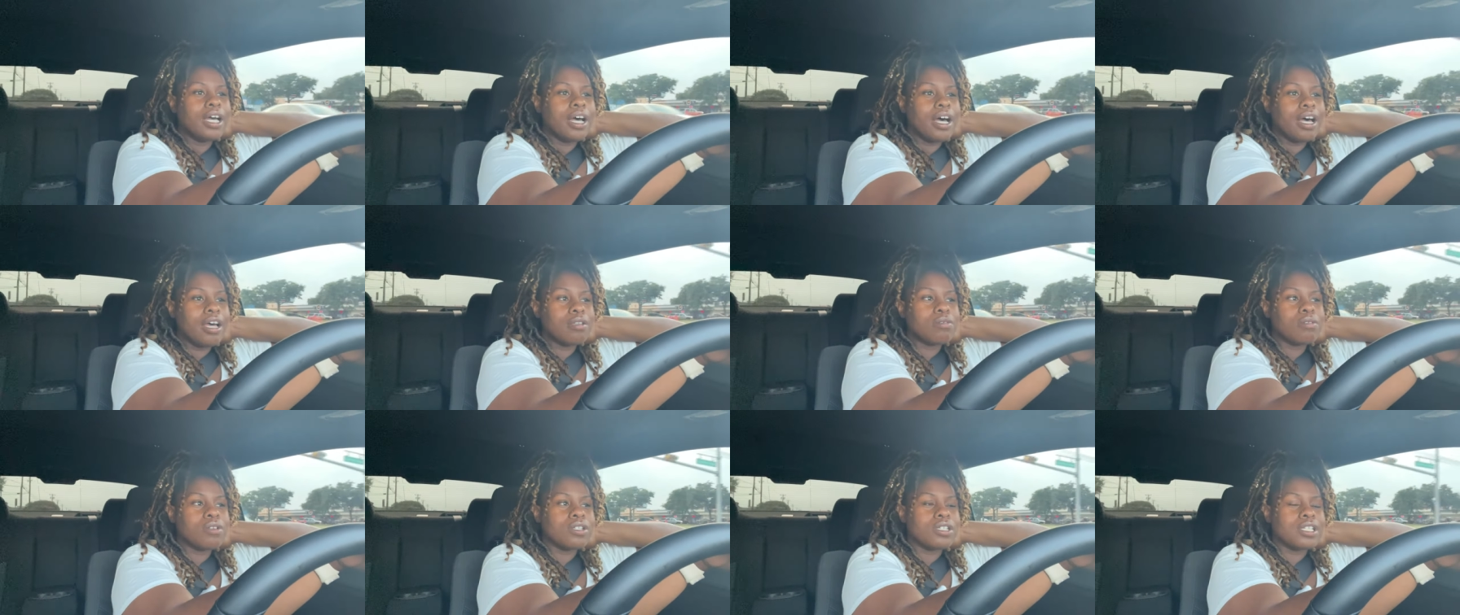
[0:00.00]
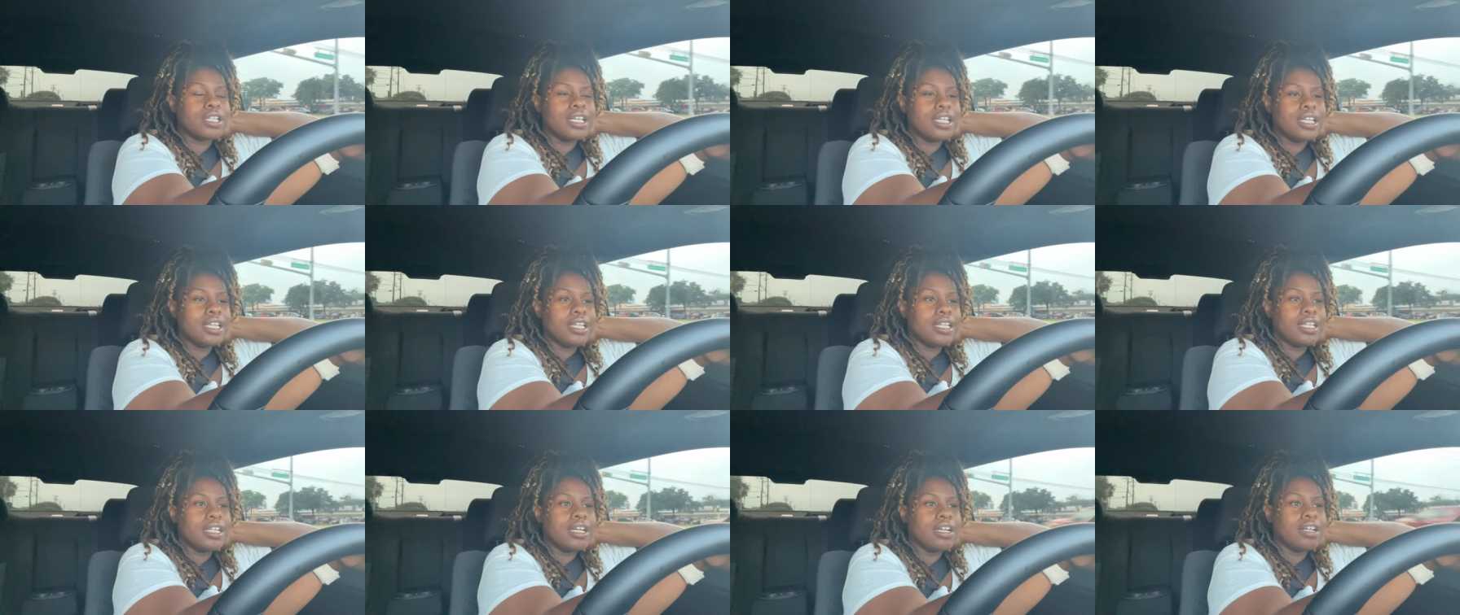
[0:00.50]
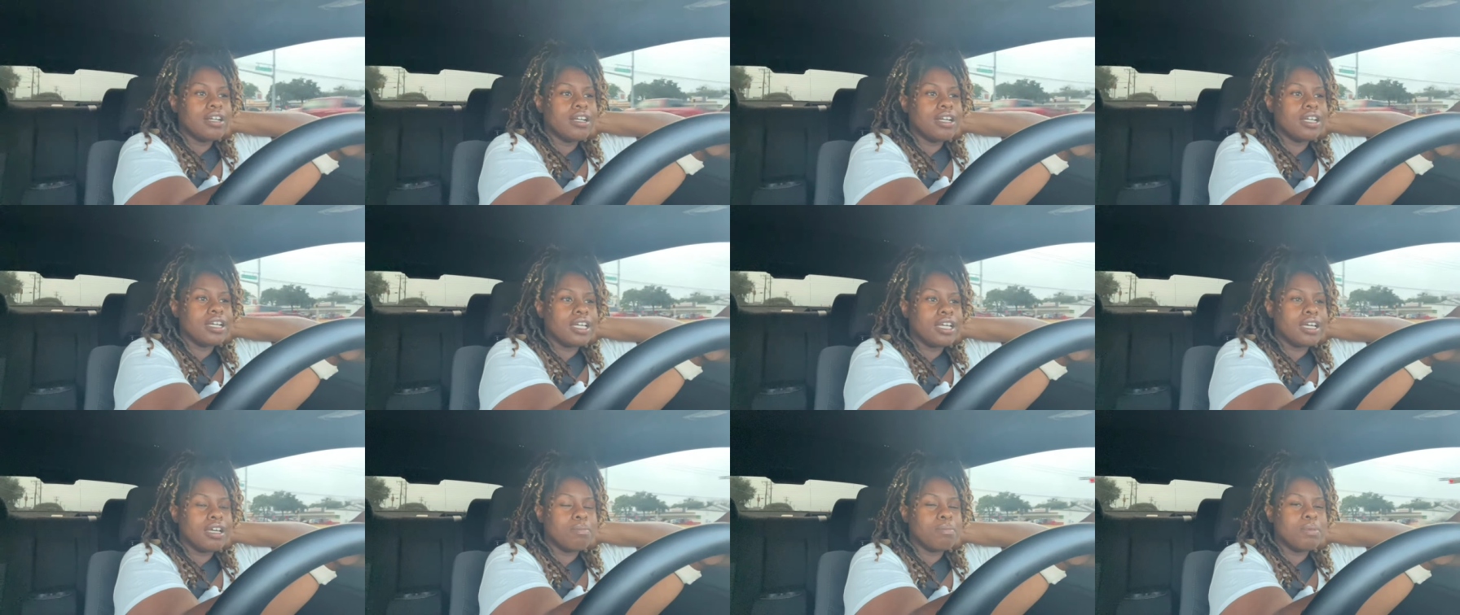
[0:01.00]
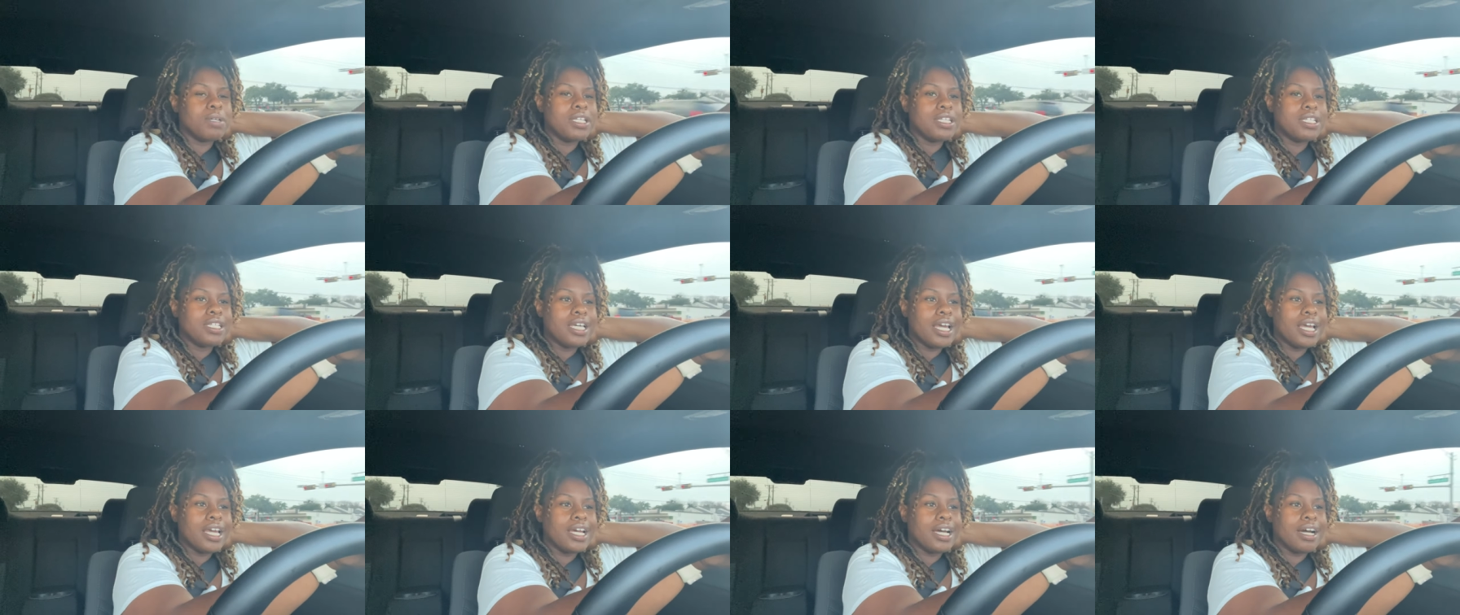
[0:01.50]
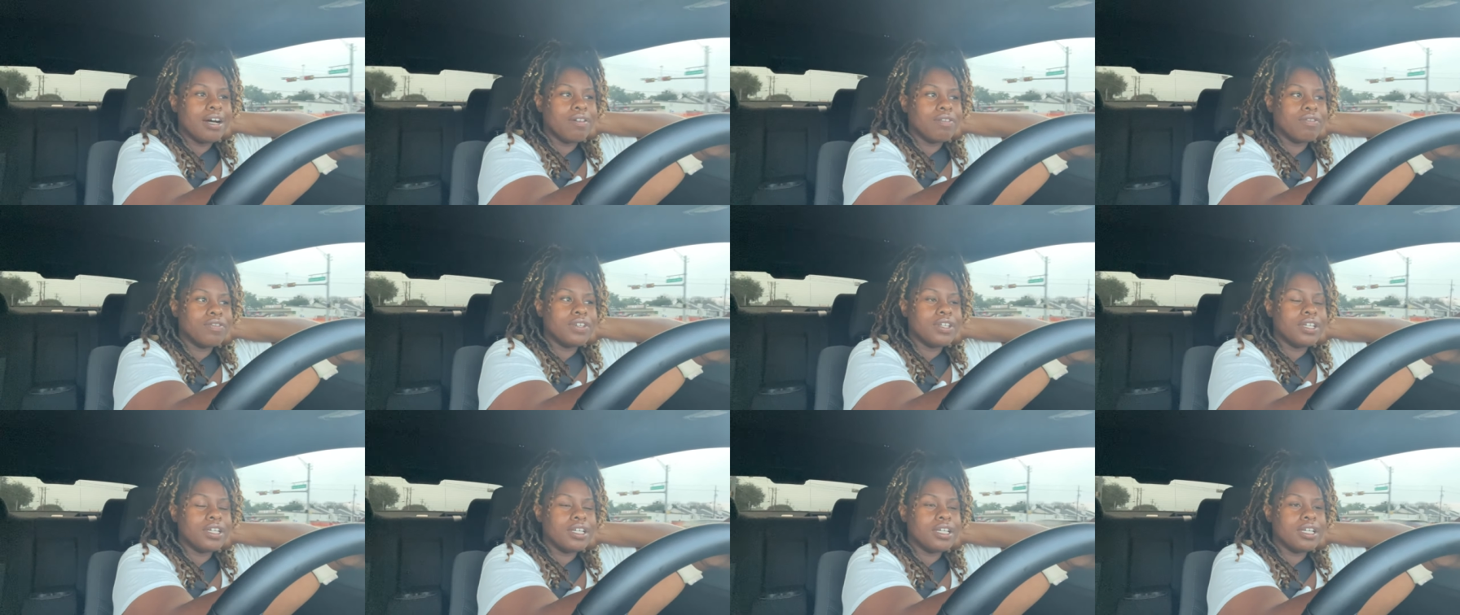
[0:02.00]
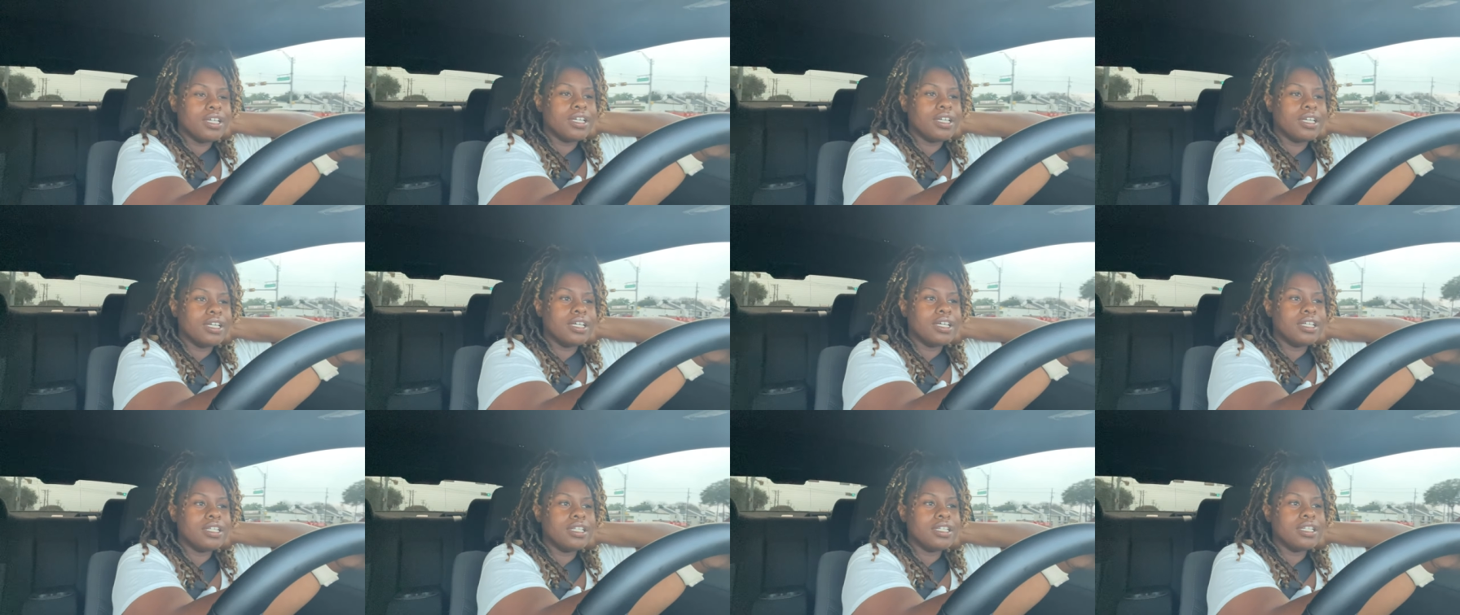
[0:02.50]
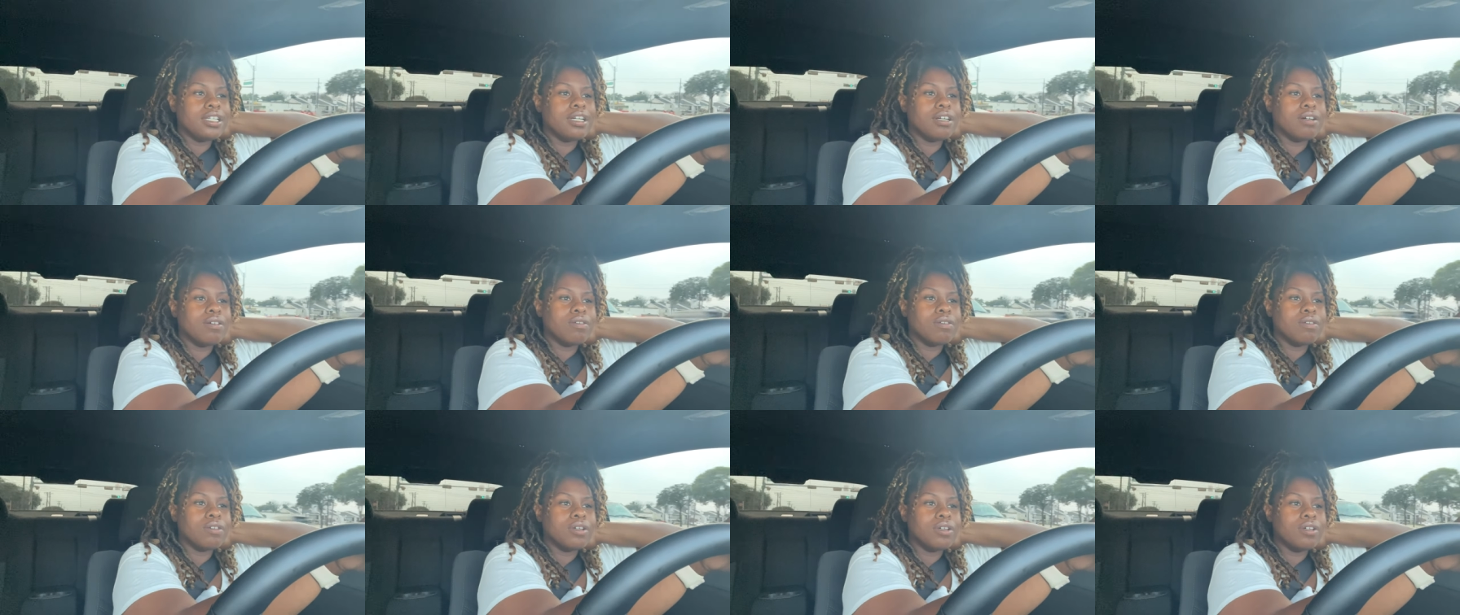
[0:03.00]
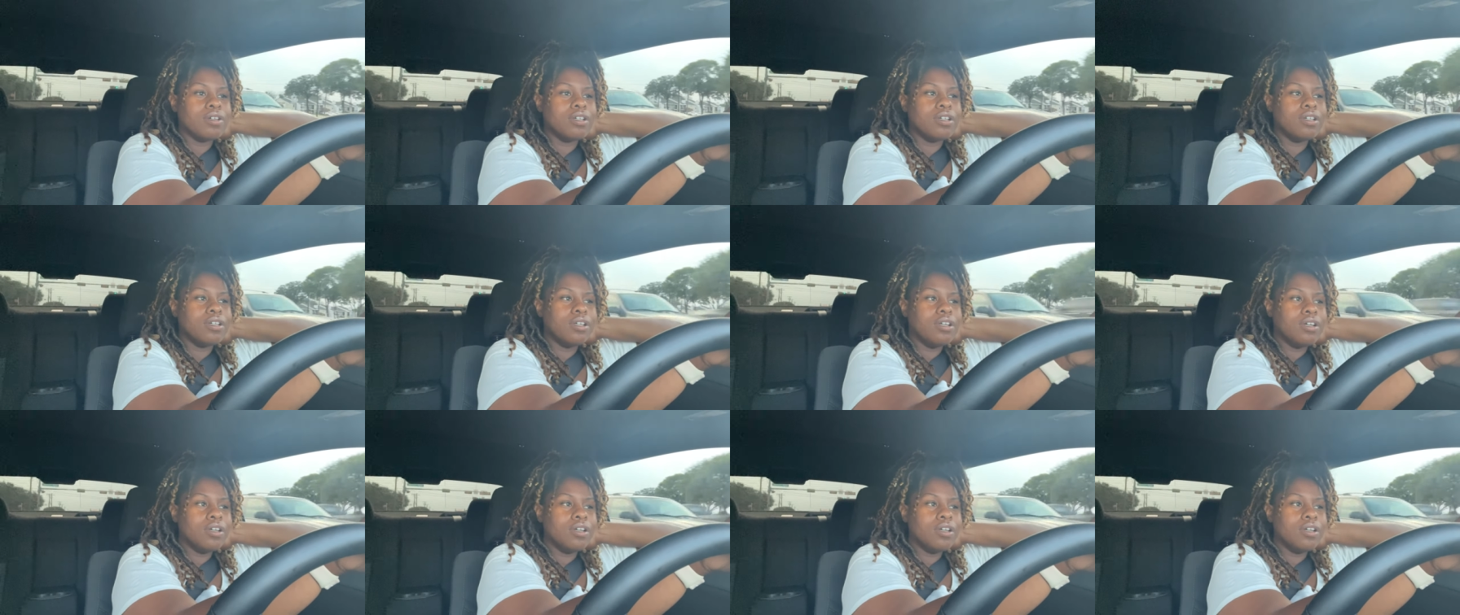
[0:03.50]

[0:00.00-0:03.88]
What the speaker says: I was supposed to get in there and get a PTA outfit and ended up with